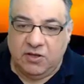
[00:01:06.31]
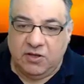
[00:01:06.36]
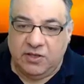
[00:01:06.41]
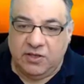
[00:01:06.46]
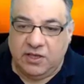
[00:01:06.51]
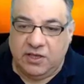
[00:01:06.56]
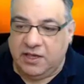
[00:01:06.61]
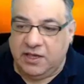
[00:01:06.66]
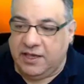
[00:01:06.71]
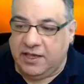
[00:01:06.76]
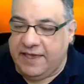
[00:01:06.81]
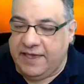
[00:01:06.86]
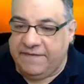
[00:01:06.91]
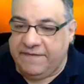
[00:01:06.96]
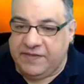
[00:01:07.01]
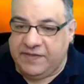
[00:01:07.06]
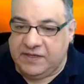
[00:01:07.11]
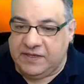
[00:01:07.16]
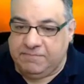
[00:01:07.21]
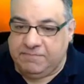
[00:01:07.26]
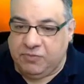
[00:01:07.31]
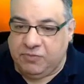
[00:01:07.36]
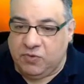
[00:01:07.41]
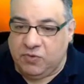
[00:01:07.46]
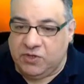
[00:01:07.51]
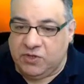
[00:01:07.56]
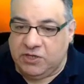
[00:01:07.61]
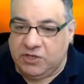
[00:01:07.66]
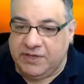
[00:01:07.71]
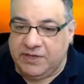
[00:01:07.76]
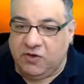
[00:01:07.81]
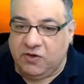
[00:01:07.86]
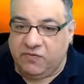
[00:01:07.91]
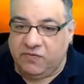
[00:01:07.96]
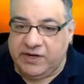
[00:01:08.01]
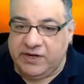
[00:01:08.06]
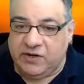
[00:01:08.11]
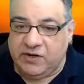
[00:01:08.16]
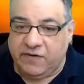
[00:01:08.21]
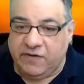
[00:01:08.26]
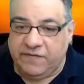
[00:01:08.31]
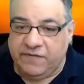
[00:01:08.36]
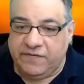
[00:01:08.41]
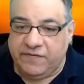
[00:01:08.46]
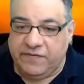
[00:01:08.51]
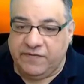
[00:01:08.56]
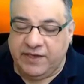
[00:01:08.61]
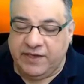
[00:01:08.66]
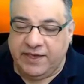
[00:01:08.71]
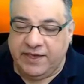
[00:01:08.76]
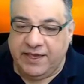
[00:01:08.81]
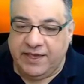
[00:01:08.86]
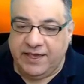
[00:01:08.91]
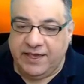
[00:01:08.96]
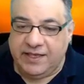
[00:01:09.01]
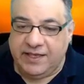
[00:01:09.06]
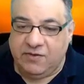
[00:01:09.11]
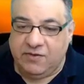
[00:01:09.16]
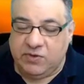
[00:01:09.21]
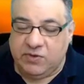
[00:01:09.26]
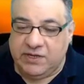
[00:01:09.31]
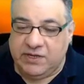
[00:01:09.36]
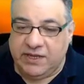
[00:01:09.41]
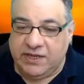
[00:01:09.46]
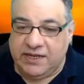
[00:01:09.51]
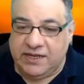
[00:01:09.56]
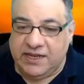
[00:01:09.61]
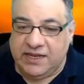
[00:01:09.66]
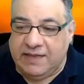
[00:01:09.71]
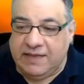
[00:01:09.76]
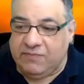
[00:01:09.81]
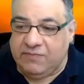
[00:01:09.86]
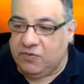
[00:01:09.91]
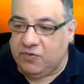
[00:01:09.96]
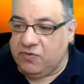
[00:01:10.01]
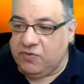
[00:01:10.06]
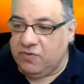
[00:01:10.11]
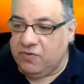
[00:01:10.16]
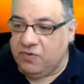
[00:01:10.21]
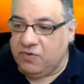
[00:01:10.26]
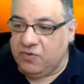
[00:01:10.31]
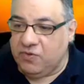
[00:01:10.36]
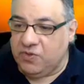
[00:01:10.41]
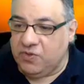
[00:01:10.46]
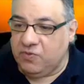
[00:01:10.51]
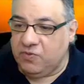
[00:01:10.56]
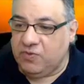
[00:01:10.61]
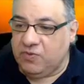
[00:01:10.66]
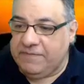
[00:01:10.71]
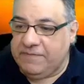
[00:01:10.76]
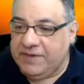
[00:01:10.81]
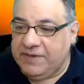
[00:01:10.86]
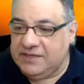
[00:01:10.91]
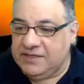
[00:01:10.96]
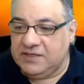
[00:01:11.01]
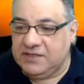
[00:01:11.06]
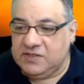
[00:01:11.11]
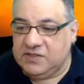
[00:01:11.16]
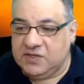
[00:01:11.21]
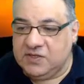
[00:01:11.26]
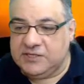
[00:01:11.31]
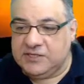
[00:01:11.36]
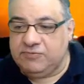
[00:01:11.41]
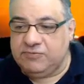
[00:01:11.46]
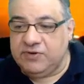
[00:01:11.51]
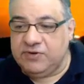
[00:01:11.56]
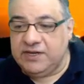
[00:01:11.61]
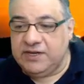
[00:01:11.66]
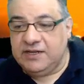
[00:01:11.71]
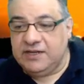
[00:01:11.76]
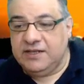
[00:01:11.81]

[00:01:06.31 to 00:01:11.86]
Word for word: Uh, if this pawn can be got rid of, it would enable the white pieces to spring